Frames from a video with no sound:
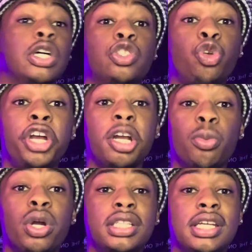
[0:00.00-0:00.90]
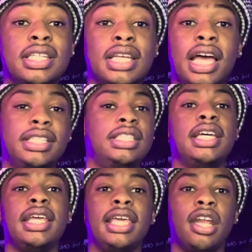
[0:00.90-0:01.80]
3 in the morning to design, she's
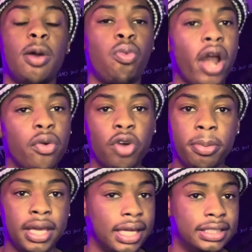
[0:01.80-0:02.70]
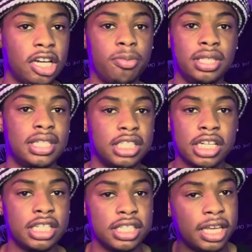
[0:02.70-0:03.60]
gonna get up right with me and tell me
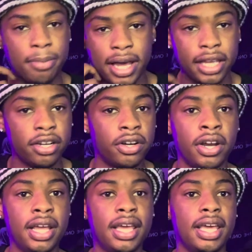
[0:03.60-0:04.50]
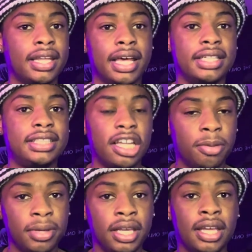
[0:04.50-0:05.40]
suggestions in my ear and like
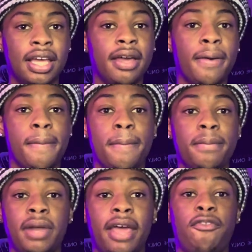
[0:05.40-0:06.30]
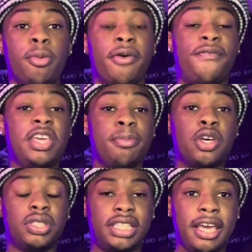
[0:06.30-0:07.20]
telling me, like from a
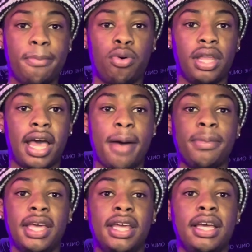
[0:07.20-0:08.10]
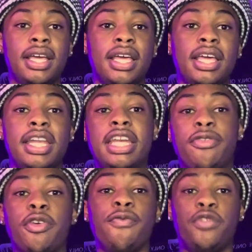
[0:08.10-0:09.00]
female standpoint, like I'm getting
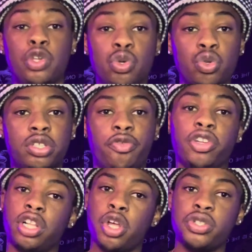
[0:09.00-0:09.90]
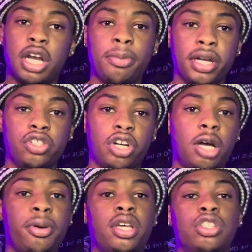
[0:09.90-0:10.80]
different views for the clothes that I'm gonna drop.
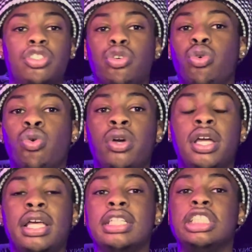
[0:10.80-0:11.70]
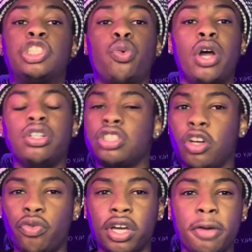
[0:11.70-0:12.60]
So just surround
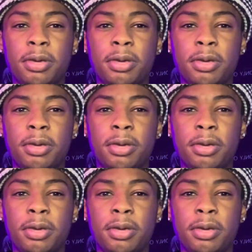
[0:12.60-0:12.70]
yourself with good